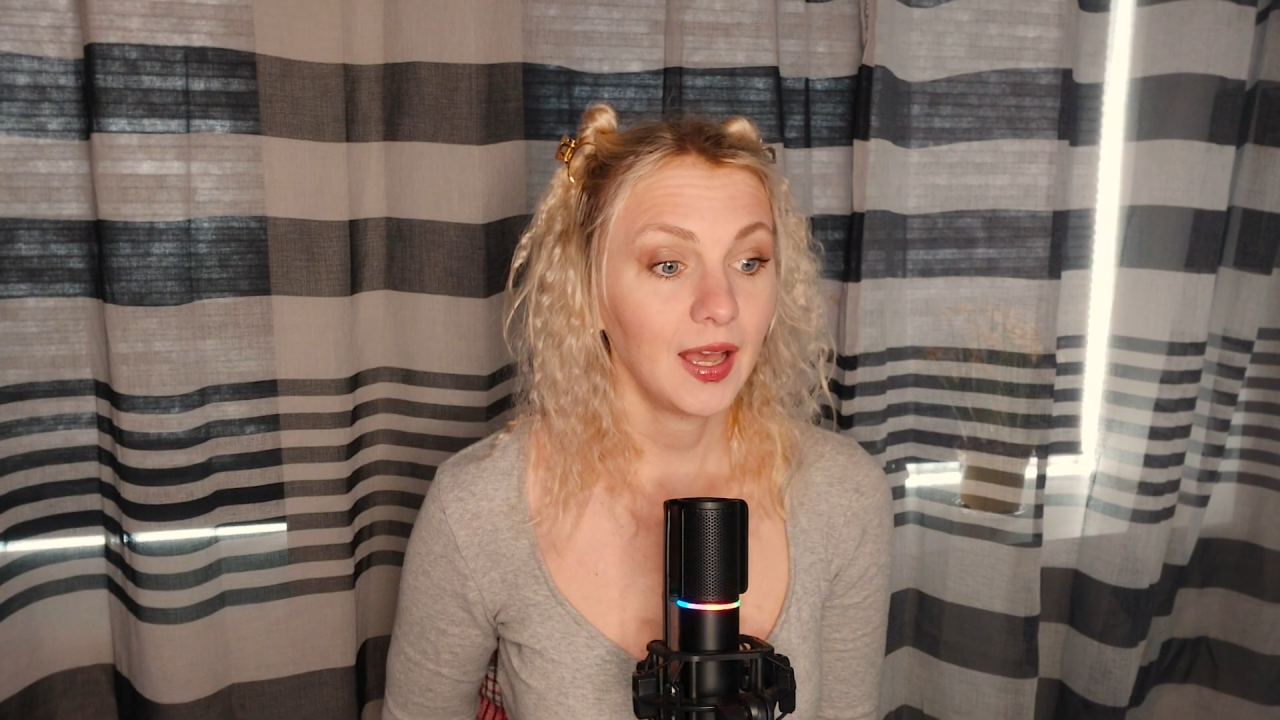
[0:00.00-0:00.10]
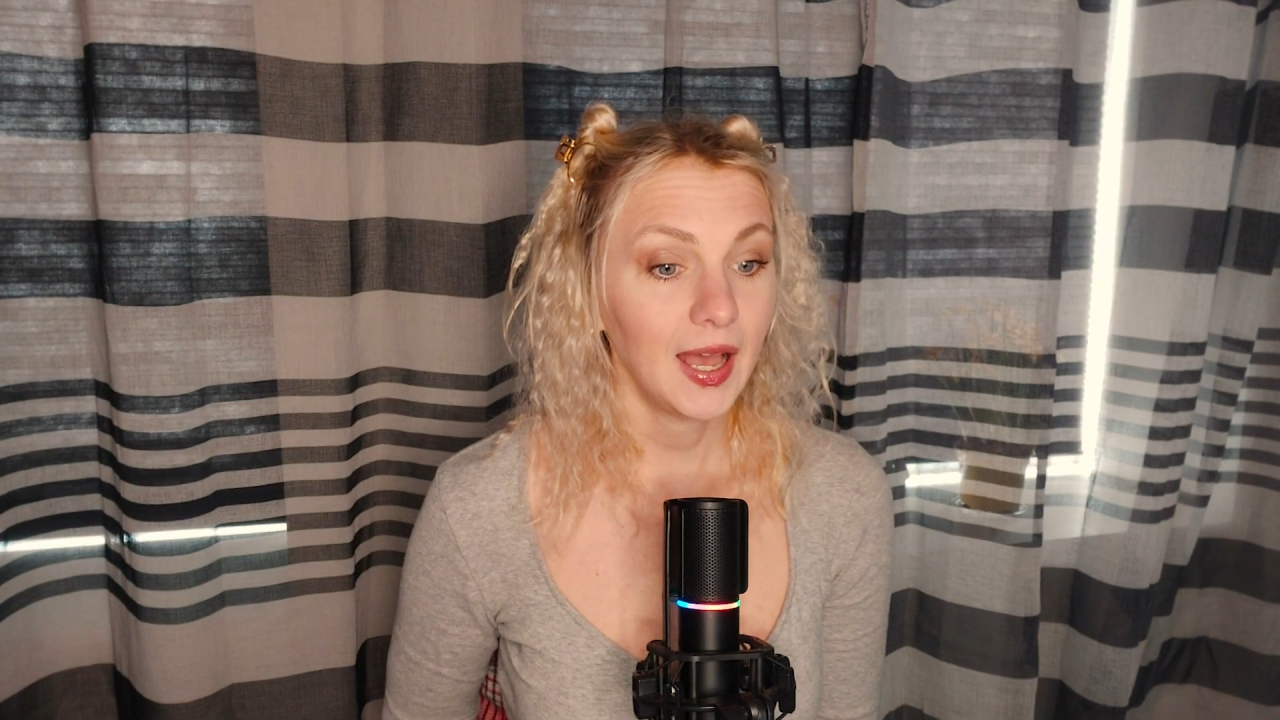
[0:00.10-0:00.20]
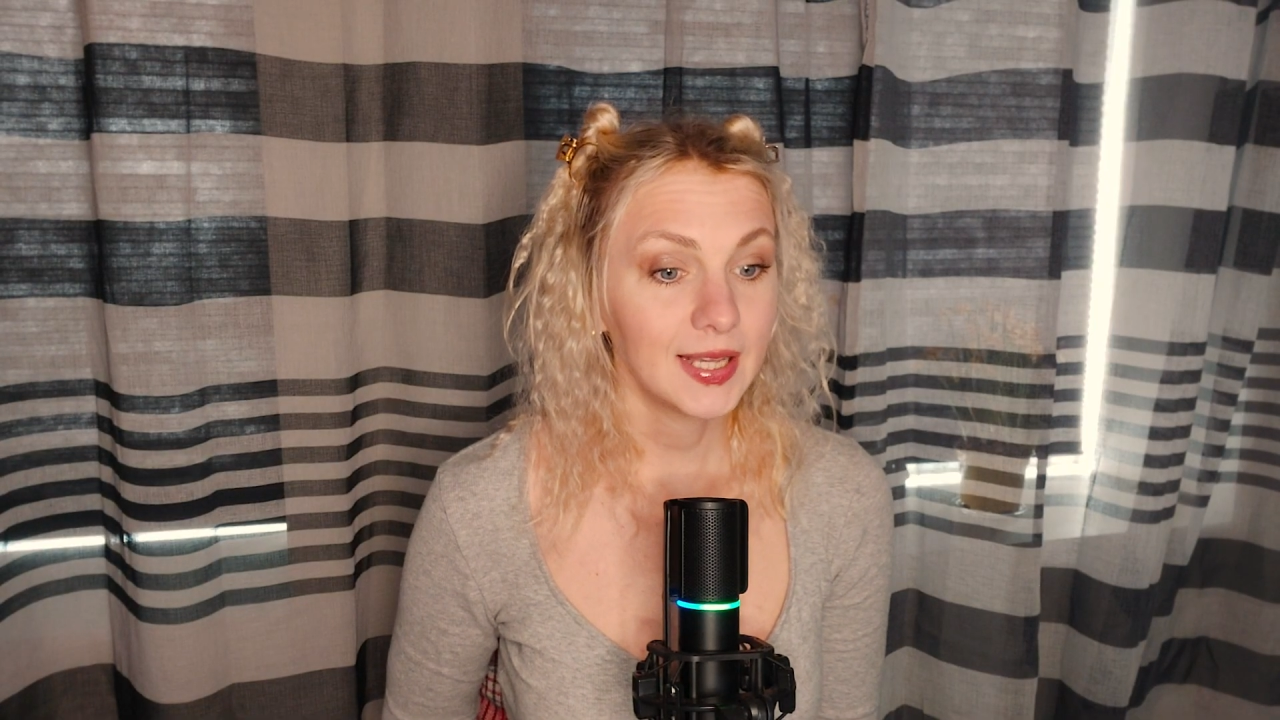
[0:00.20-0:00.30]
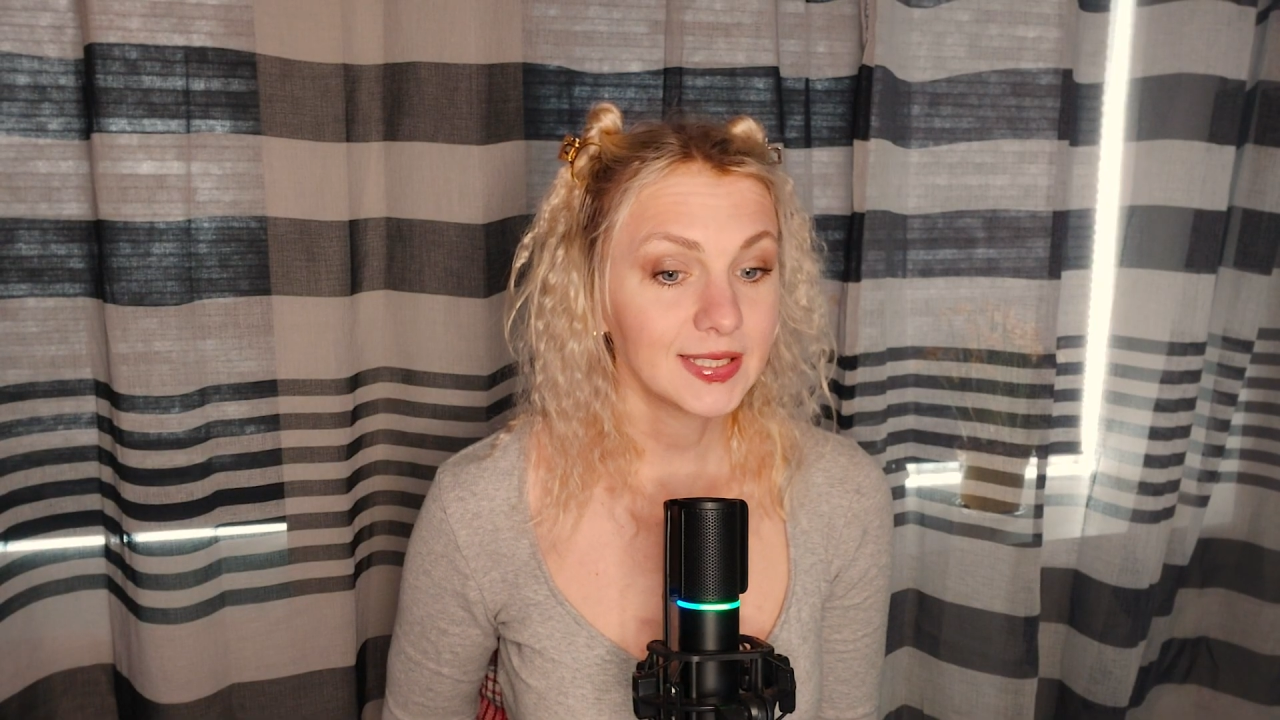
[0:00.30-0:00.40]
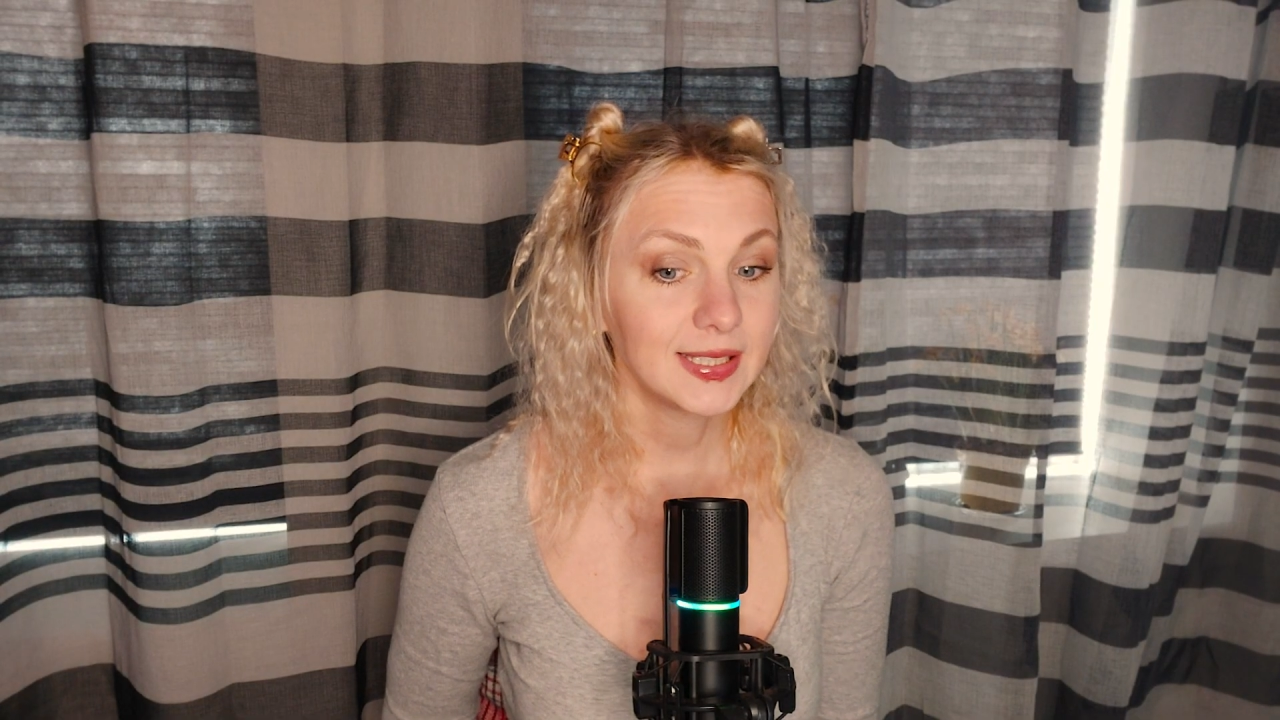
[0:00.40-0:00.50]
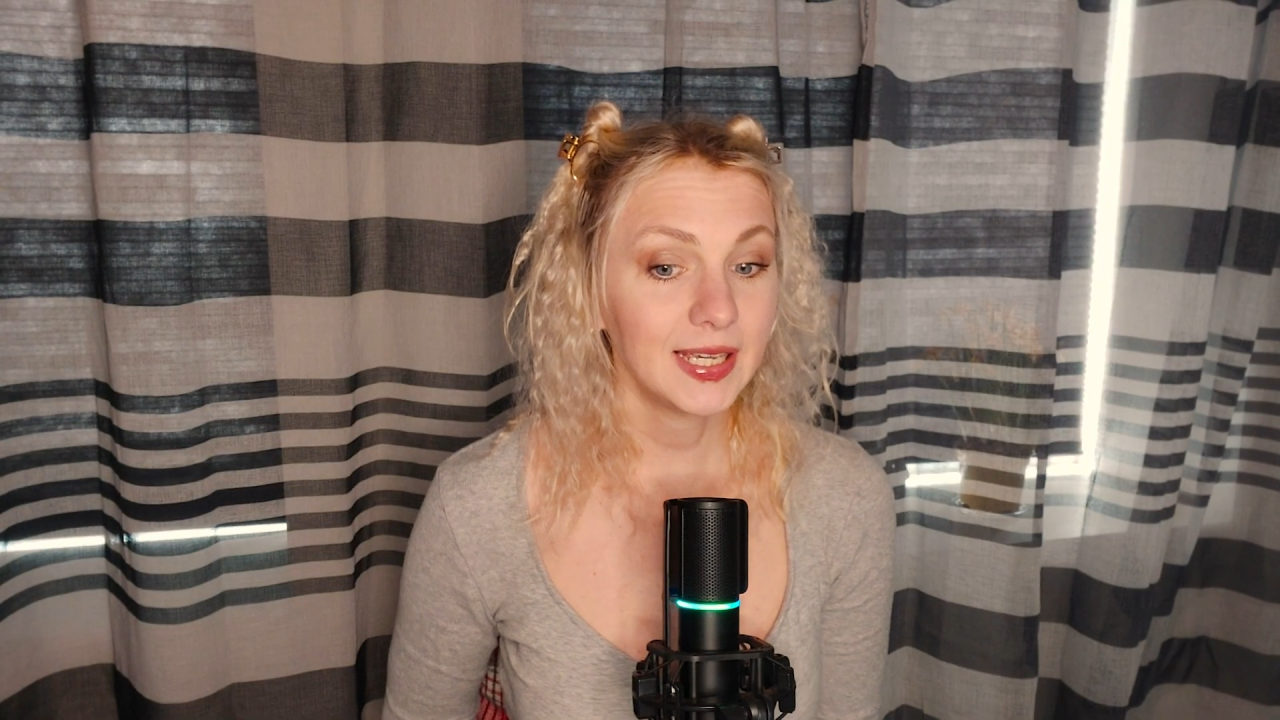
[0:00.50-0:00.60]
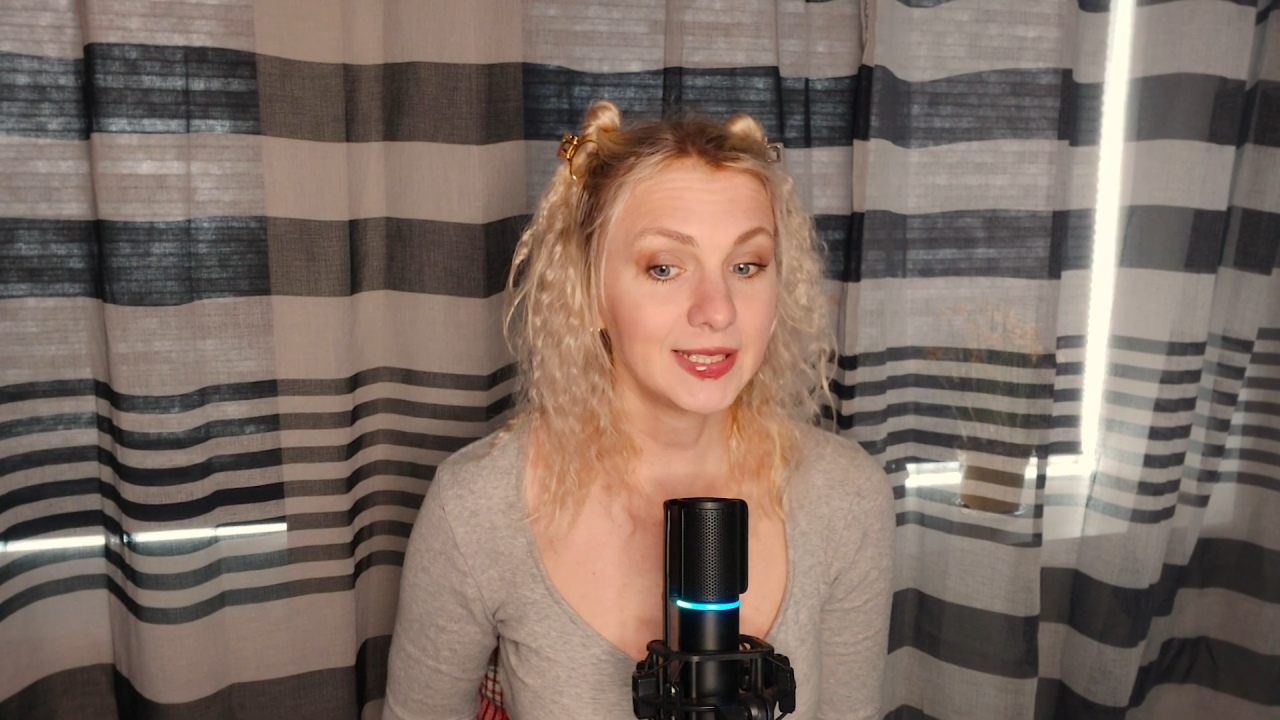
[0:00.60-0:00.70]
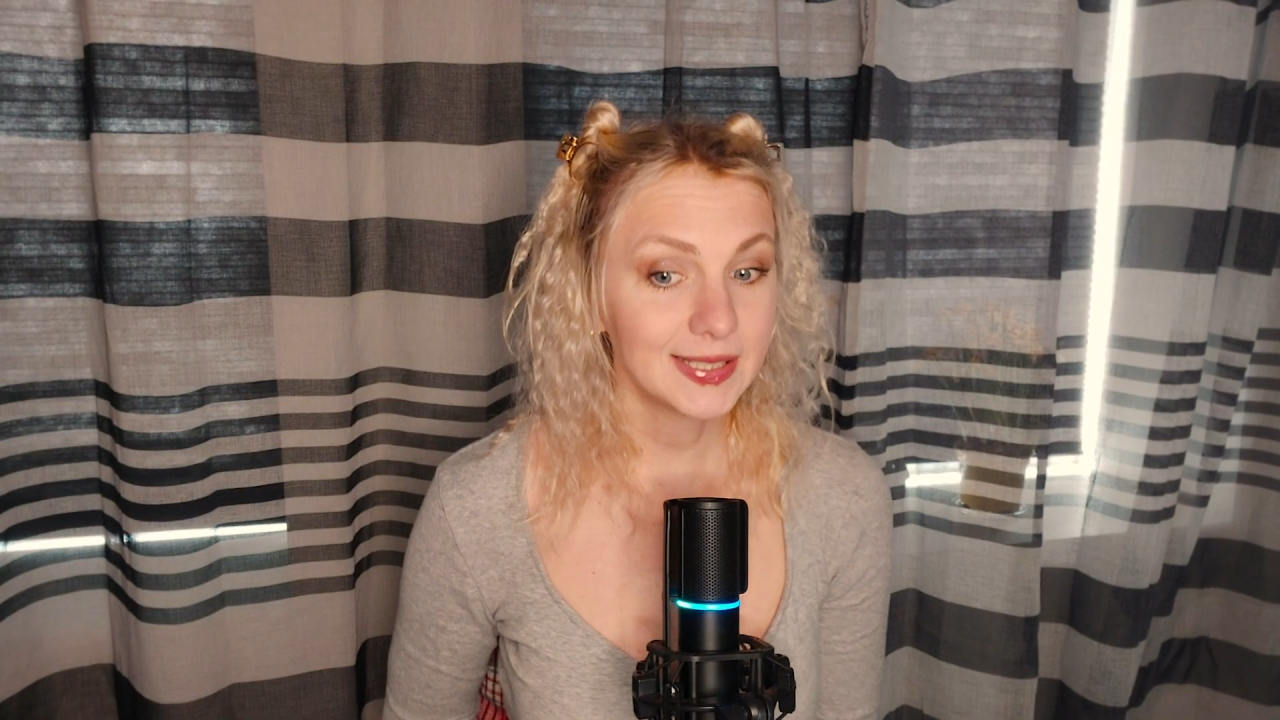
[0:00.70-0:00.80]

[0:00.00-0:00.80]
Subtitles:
as they